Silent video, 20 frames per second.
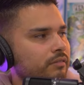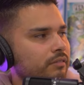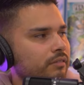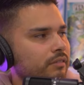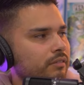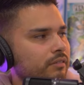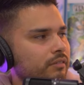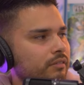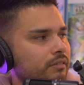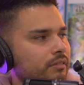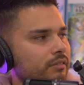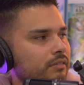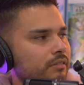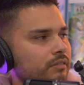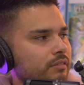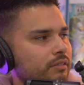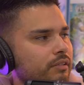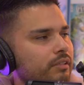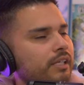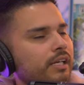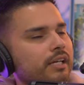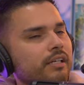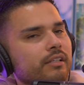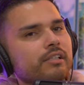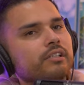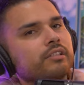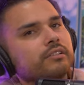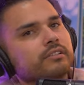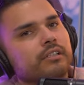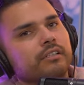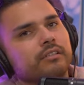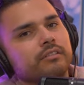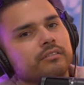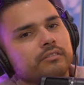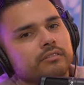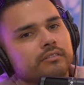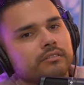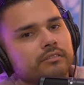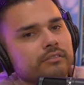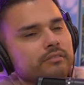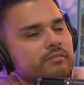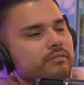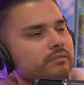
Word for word: Whoever's working on it? Yeah, it looks like. The...